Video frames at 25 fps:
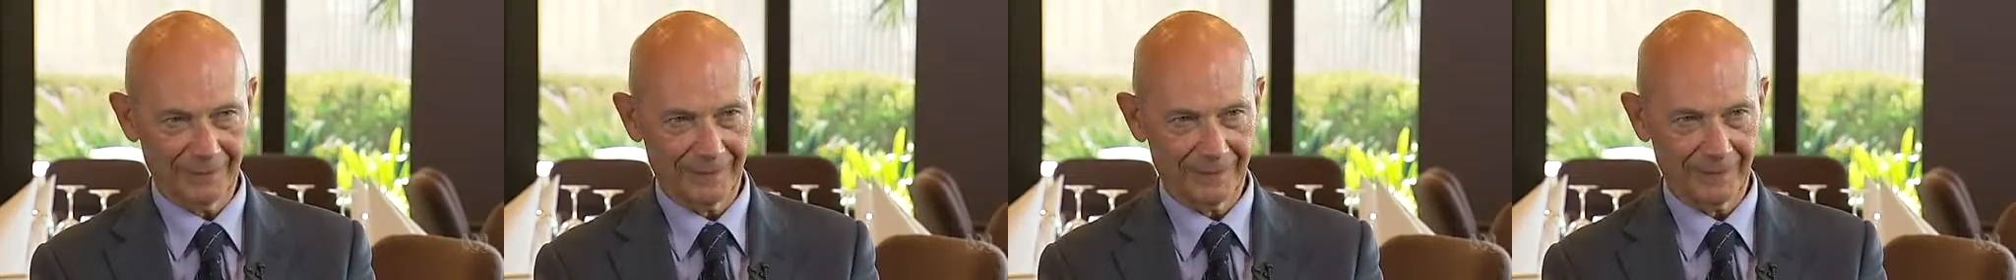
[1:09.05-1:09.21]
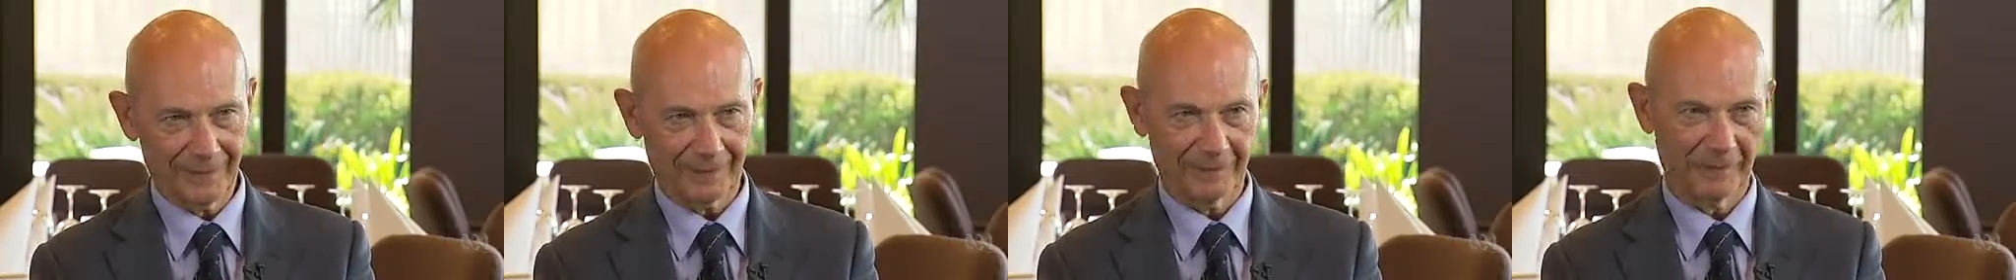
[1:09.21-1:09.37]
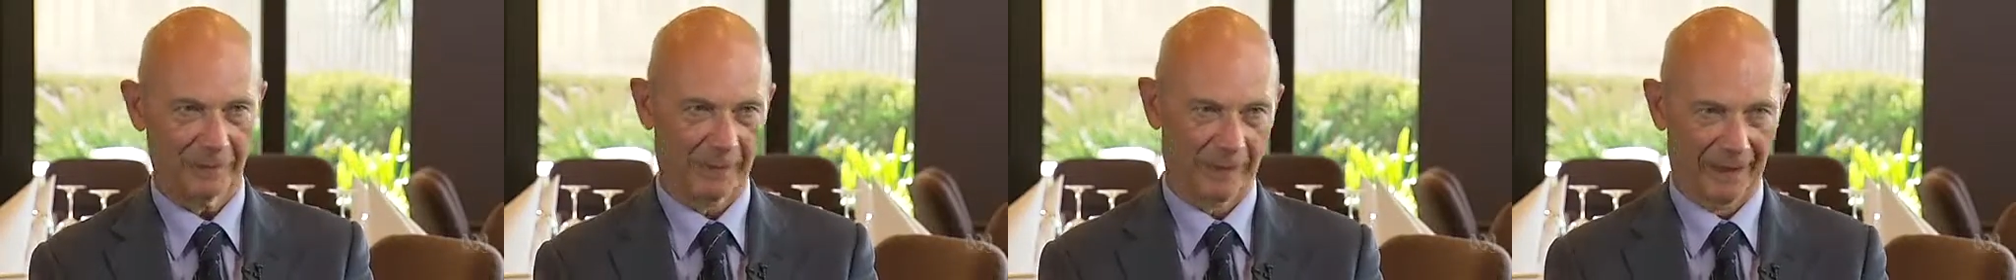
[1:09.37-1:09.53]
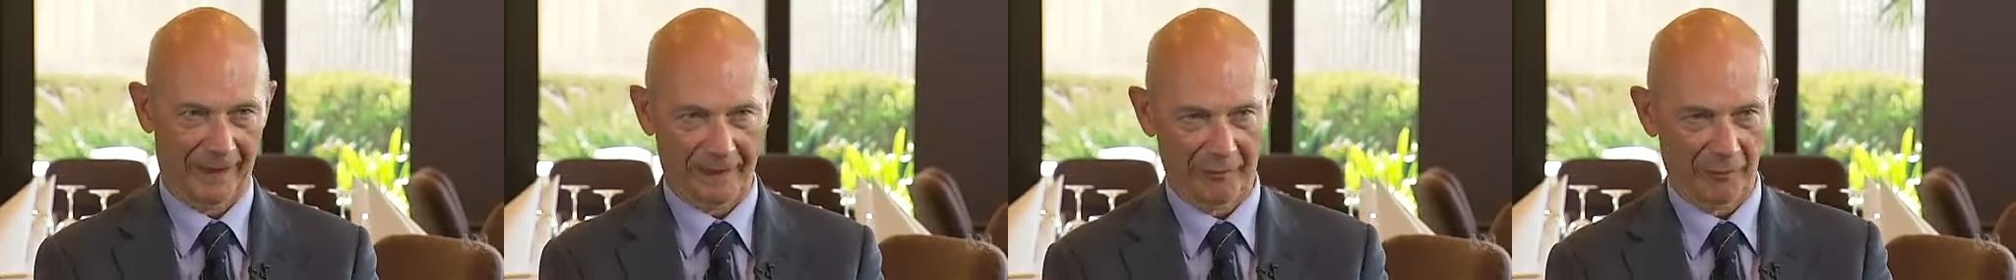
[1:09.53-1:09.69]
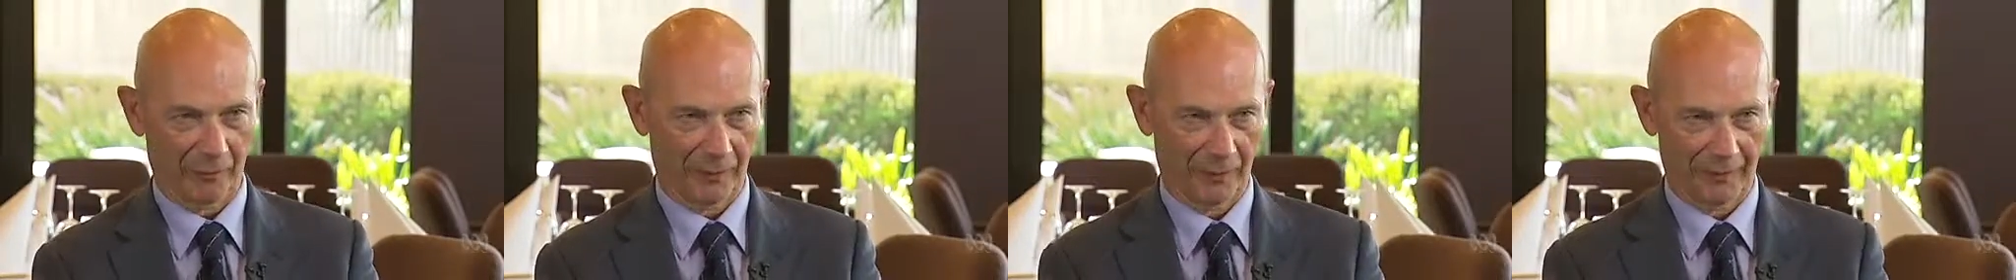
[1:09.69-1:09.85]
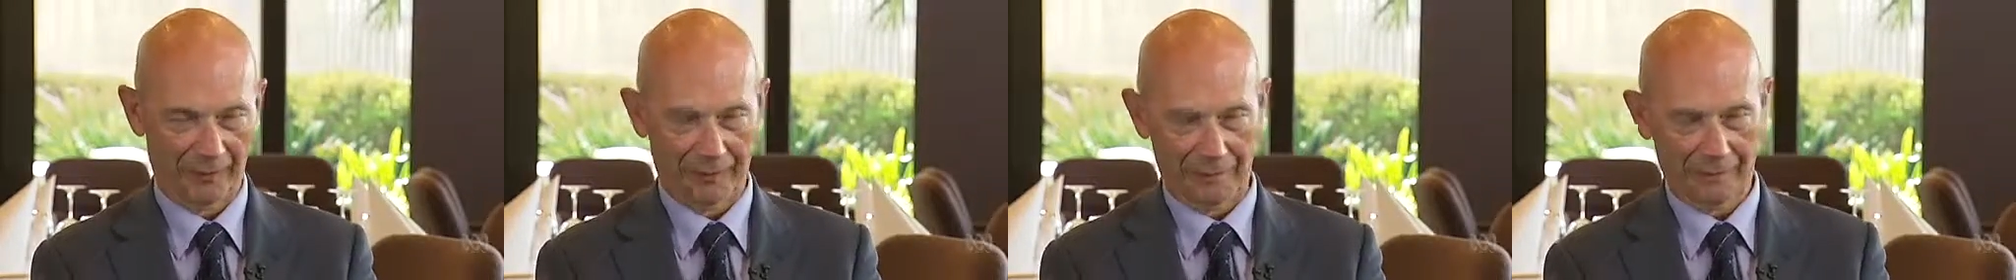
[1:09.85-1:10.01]
They'll pay
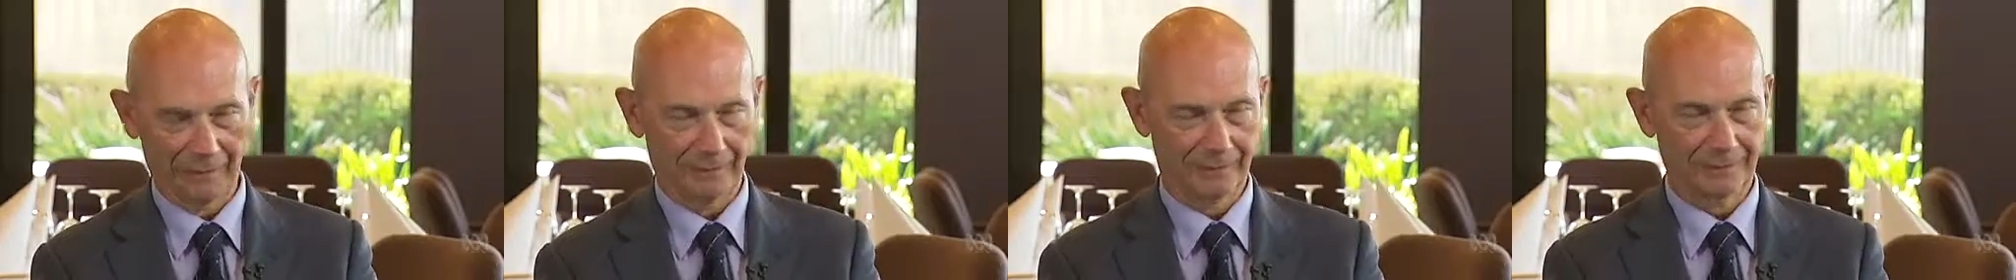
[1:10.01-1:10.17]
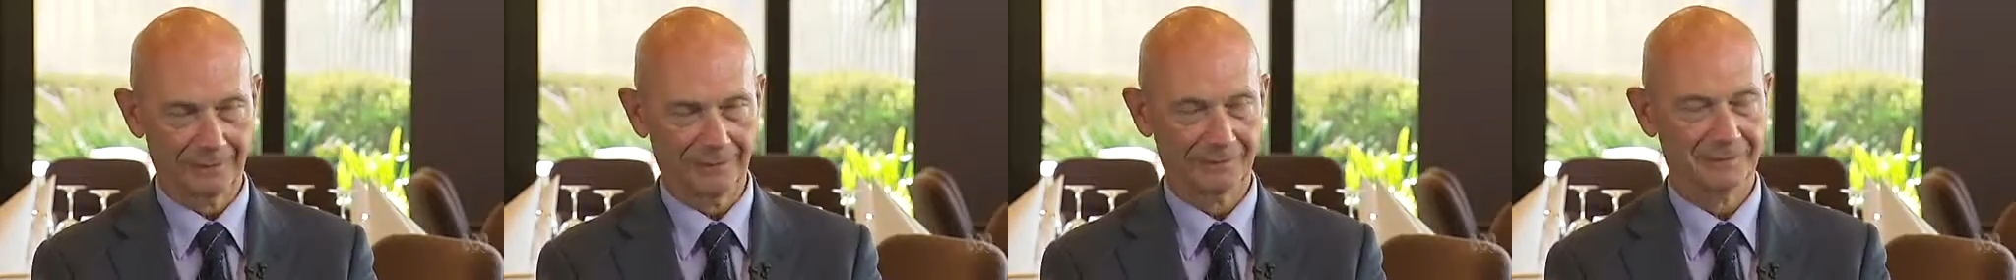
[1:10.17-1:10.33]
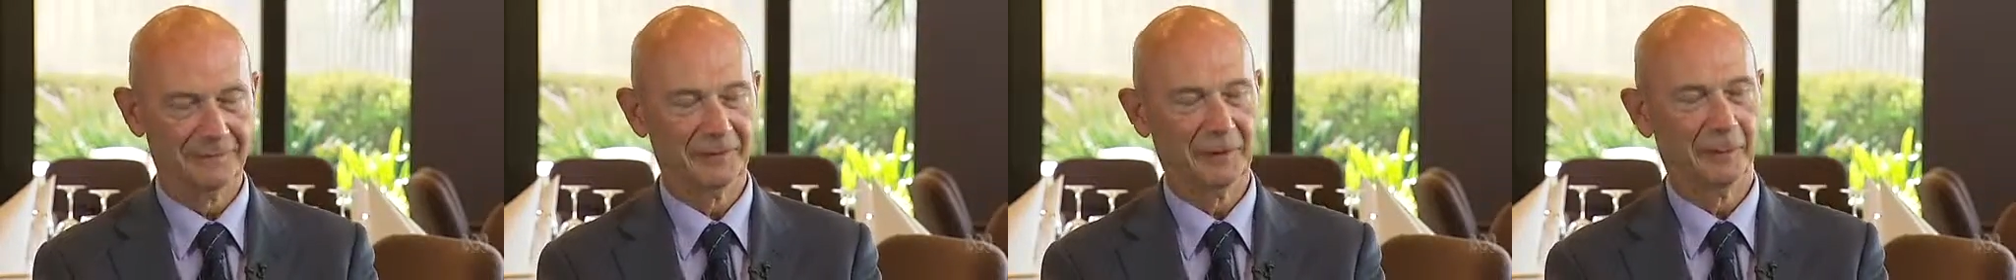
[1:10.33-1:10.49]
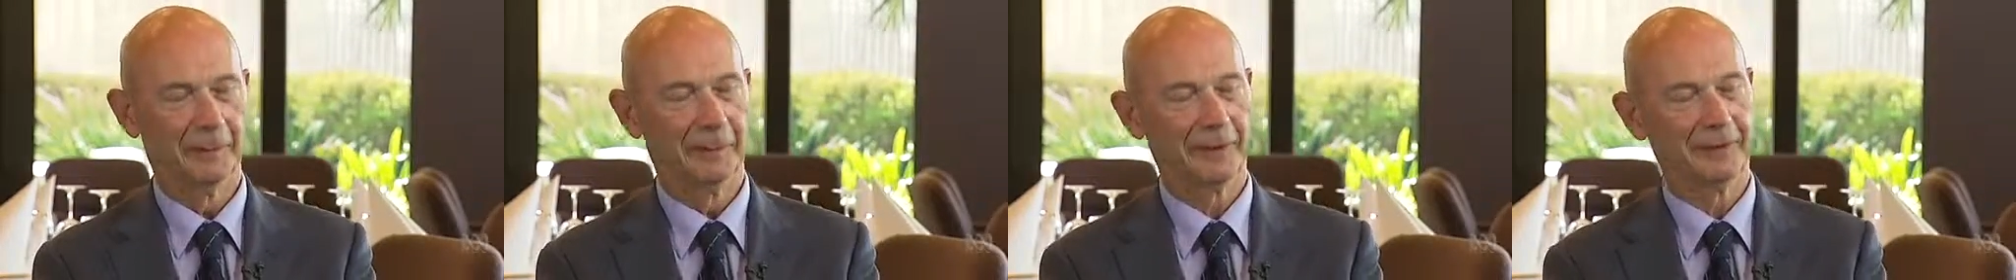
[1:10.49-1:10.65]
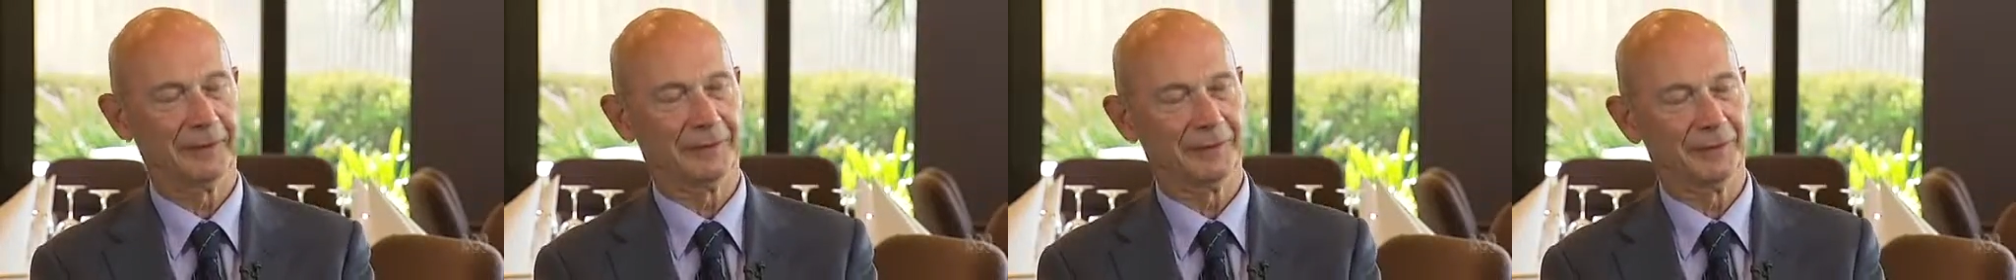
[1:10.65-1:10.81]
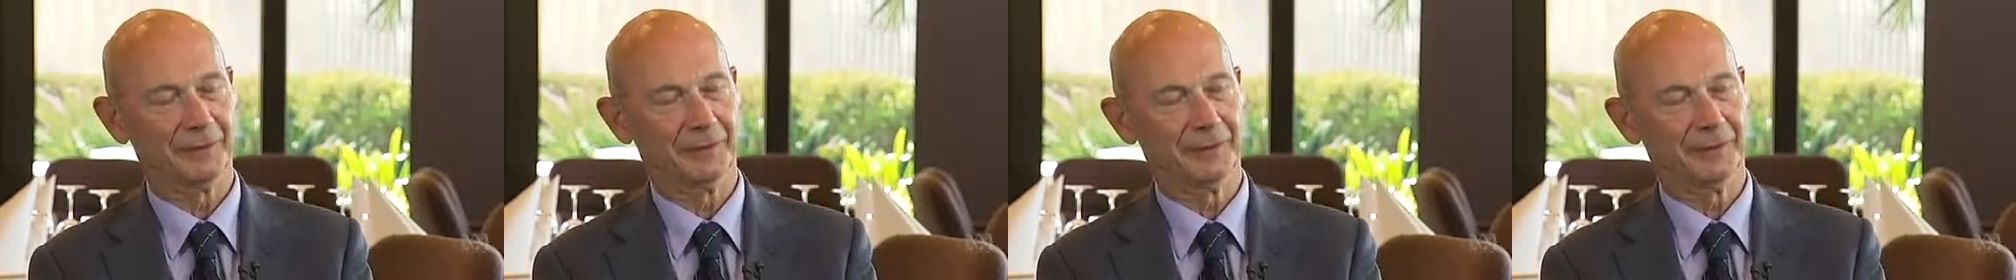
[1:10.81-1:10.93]
with a bit